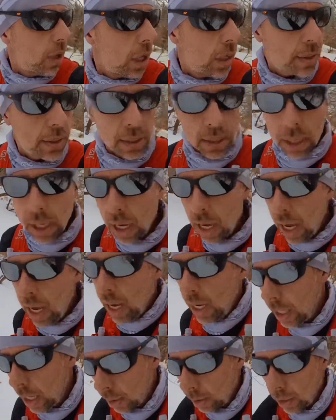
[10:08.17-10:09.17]
or just
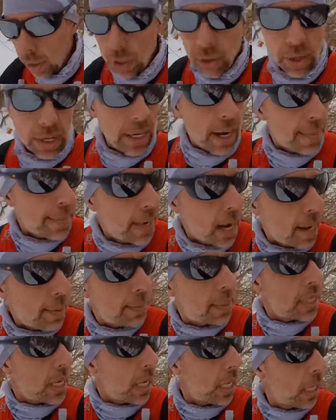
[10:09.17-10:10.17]
get rid of green M&Ms?